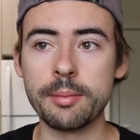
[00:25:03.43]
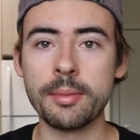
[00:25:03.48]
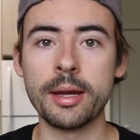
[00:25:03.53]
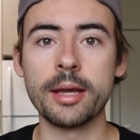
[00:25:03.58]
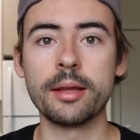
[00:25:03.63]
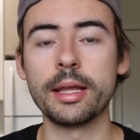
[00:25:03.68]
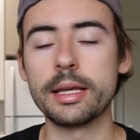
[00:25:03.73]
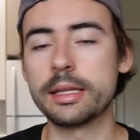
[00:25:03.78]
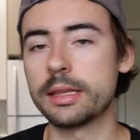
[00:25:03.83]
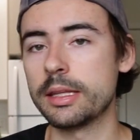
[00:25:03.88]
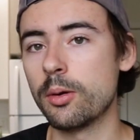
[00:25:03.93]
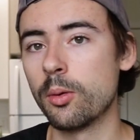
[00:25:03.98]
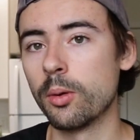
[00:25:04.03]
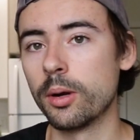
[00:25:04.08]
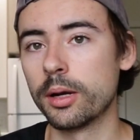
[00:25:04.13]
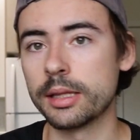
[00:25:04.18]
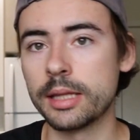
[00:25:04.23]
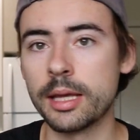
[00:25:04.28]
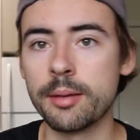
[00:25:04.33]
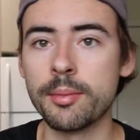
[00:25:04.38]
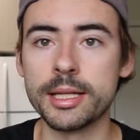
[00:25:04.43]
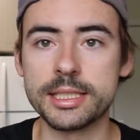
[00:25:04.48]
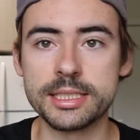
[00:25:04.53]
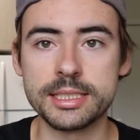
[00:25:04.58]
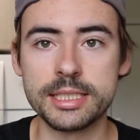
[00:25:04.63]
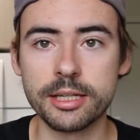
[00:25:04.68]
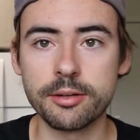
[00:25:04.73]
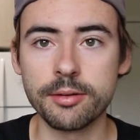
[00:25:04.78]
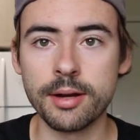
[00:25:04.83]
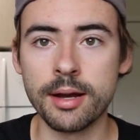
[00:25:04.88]
might like the org and they might
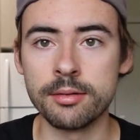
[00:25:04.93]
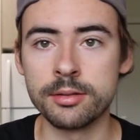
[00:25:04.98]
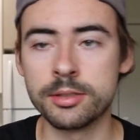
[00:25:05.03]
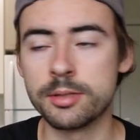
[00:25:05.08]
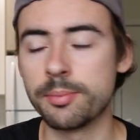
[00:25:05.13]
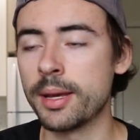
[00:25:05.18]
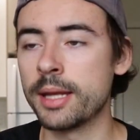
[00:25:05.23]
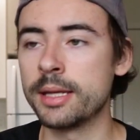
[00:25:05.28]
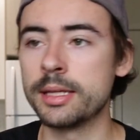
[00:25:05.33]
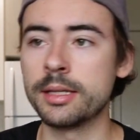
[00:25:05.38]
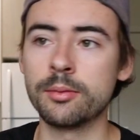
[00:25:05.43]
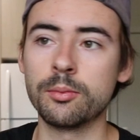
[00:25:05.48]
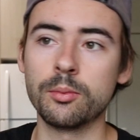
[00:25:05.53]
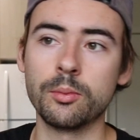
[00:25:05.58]
stick around depending